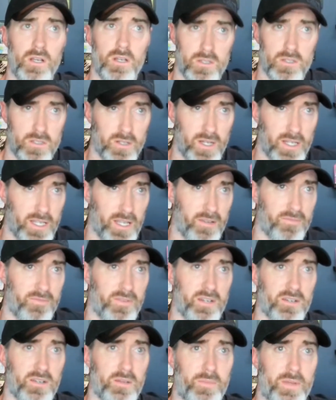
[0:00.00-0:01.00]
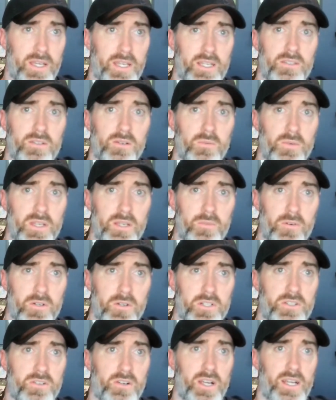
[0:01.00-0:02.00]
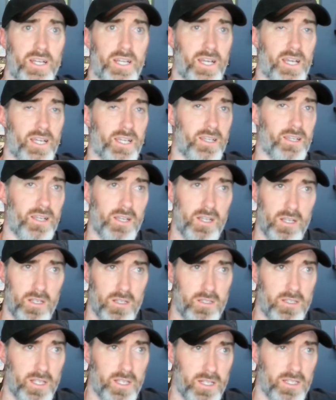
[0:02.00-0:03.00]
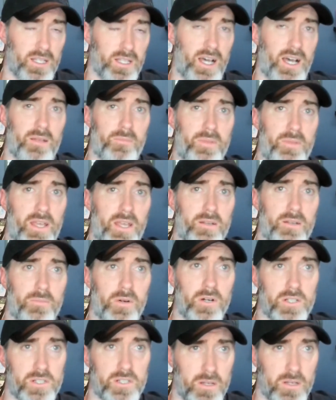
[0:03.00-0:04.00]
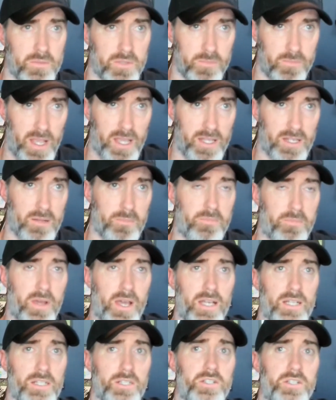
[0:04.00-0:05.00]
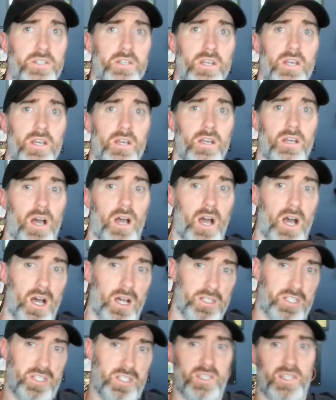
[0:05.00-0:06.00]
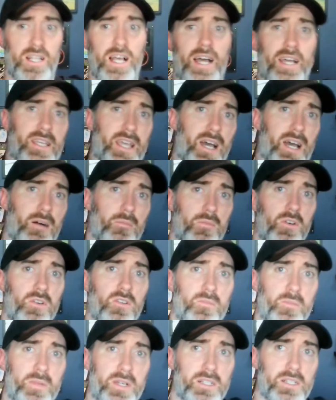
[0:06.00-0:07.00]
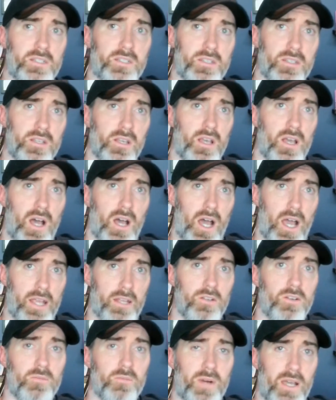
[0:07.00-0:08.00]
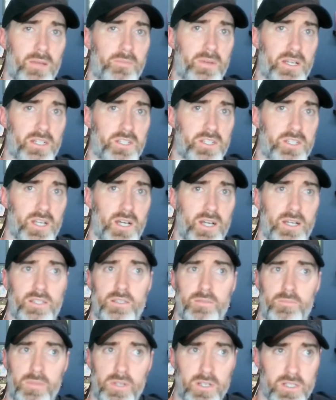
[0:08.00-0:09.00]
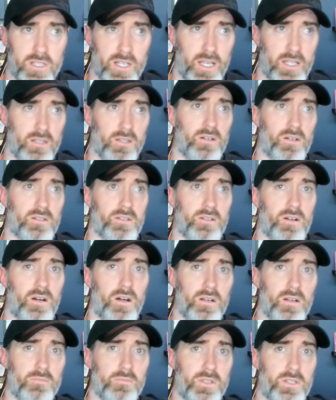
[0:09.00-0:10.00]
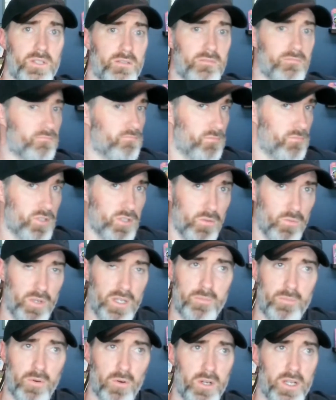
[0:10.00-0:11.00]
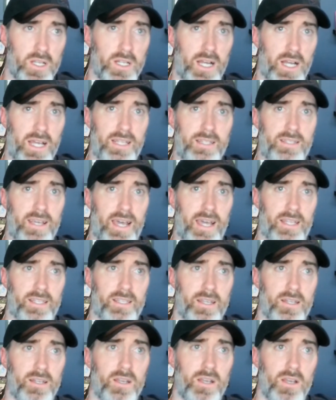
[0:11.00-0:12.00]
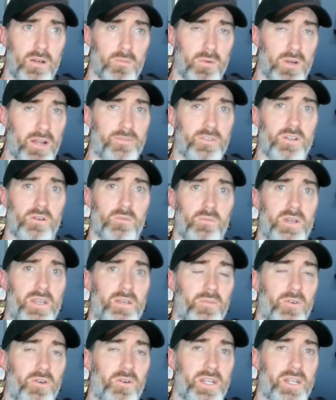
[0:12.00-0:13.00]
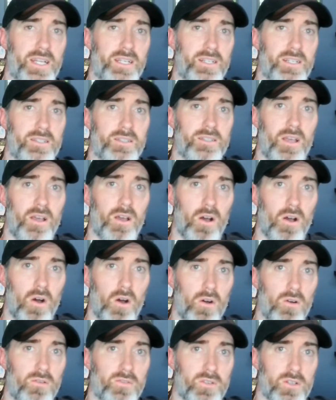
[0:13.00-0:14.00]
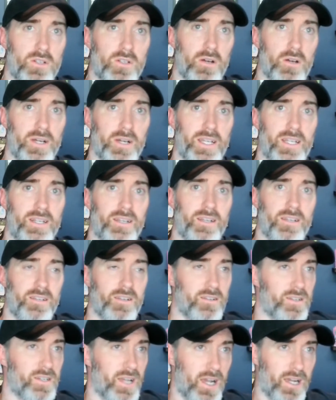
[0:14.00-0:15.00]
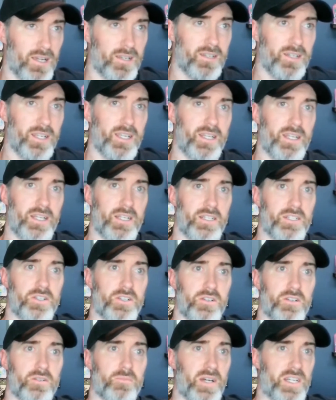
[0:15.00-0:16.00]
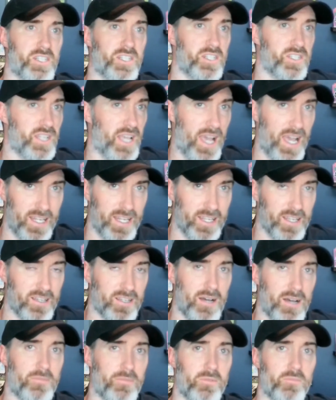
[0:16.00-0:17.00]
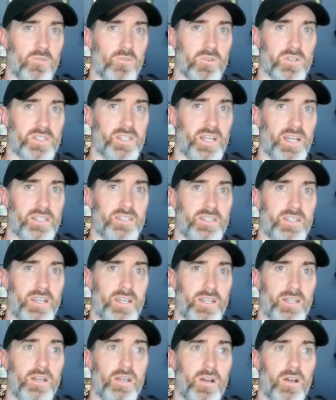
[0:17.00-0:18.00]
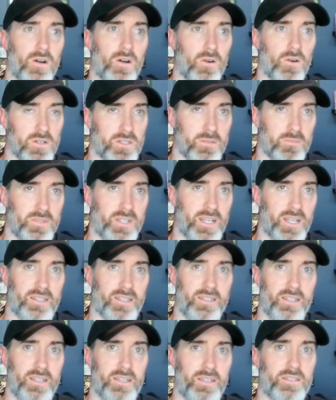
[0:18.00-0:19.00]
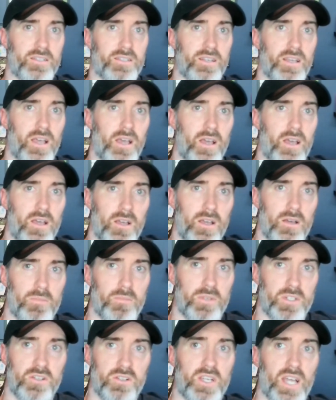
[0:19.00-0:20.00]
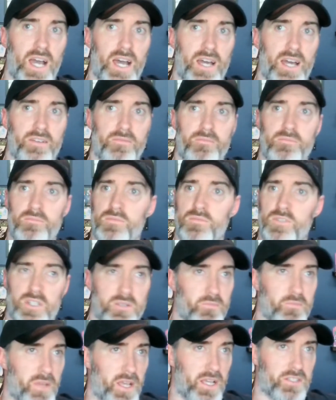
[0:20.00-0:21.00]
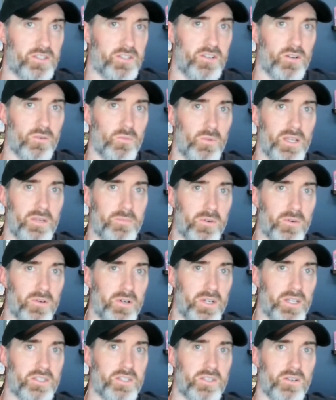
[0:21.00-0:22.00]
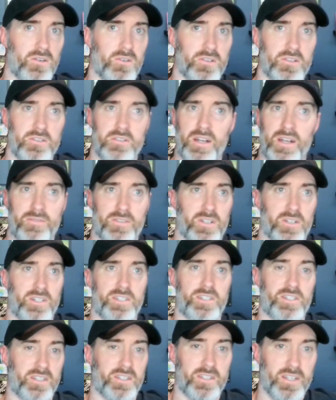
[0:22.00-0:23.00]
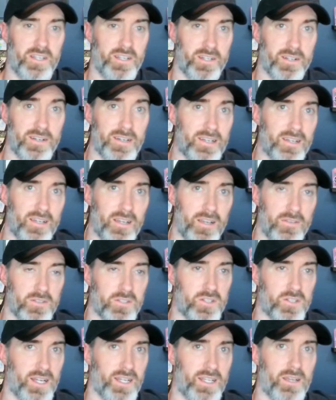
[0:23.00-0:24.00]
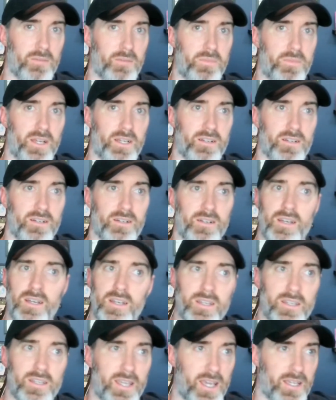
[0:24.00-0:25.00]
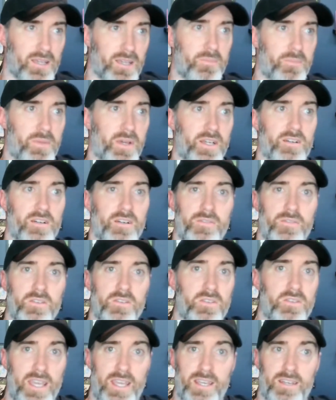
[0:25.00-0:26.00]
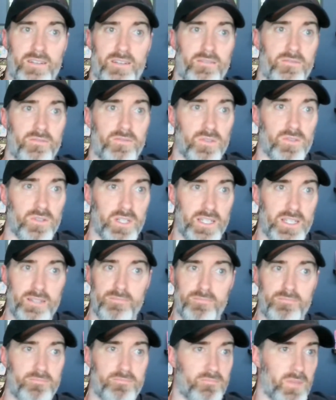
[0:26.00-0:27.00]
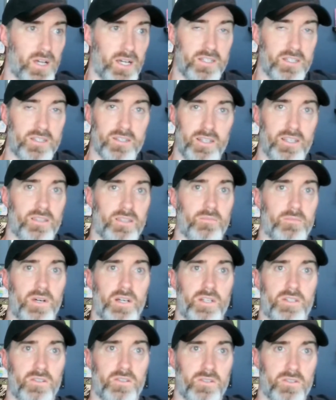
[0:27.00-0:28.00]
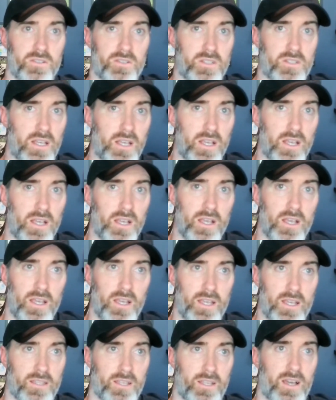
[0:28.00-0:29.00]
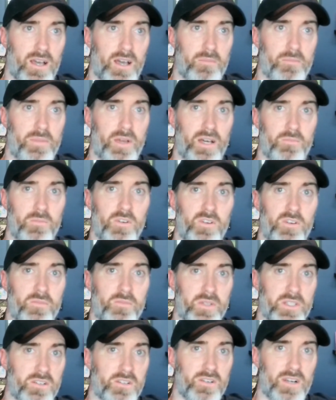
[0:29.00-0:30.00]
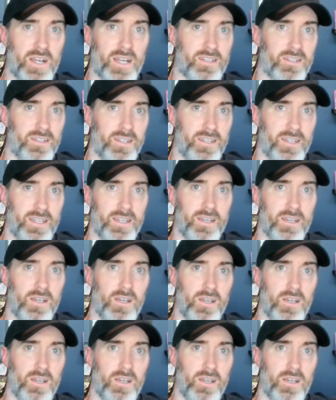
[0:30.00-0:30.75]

So I got very big into weak point training. I did a lot of band of push-ups, of bench, uh, just lockout movements. I knew my bench sucked because I had longer arms. So weak point, I attacked it. Whatever your weak point is, overdo it. You're not going to get injured by just adding a couple more sets in or some techniques. But you've got to just master your weak points or you're never going to succeed. If you're trying to get bigger, can't get bigger if you can't fully isolate the muscles, hit the compound movements correctly.